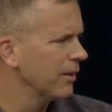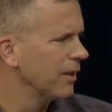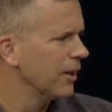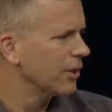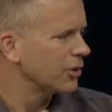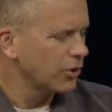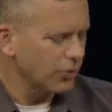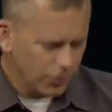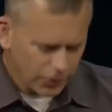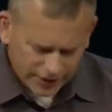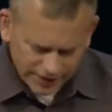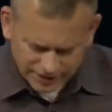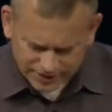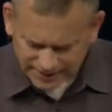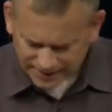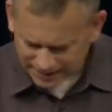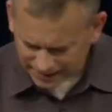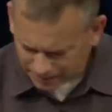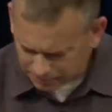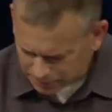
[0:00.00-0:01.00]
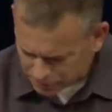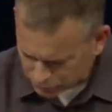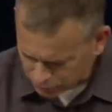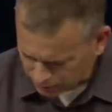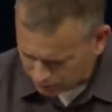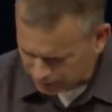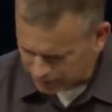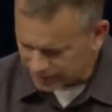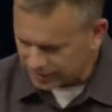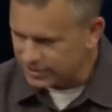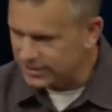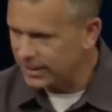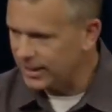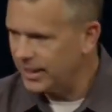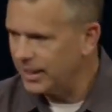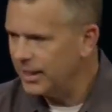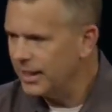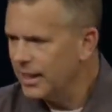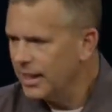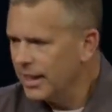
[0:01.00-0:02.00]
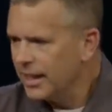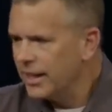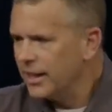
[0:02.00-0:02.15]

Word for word: So there is that imagery with this, that he